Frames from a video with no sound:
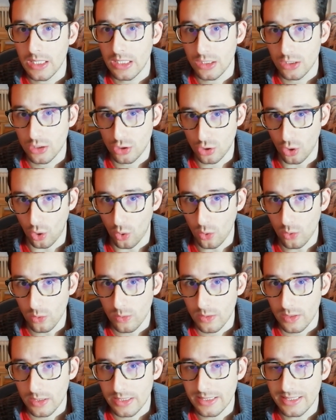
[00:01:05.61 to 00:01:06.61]
So,
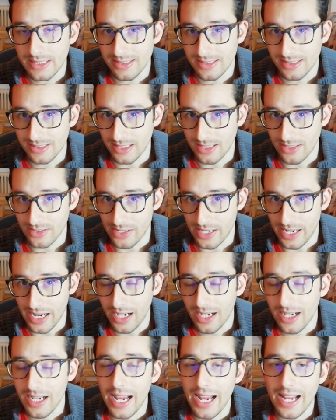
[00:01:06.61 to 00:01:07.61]
this is Andrea,